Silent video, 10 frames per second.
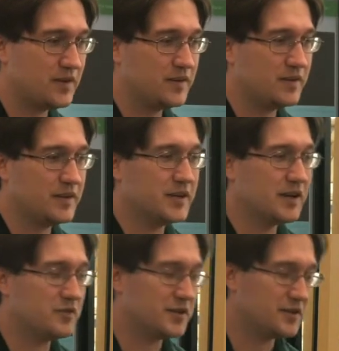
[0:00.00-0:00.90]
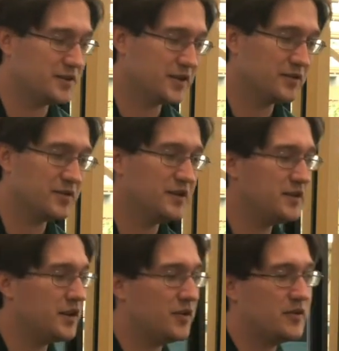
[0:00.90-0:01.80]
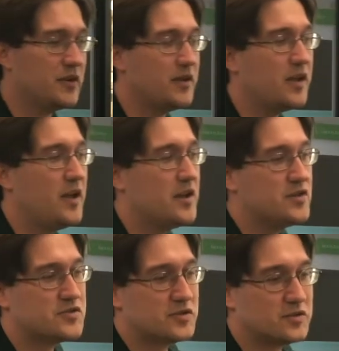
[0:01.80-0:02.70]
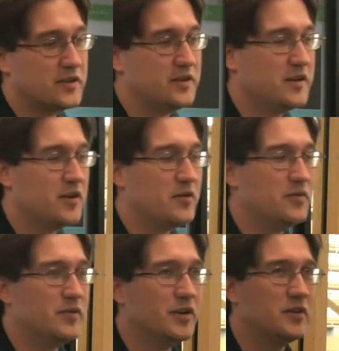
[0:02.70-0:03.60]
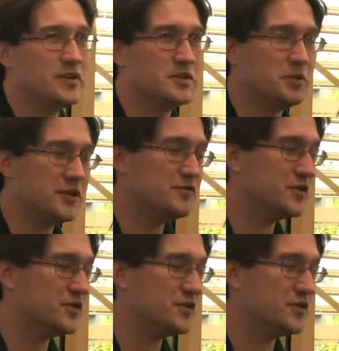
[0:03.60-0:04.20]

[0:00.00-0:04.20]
getting everything together, and, certainly, there is a place for those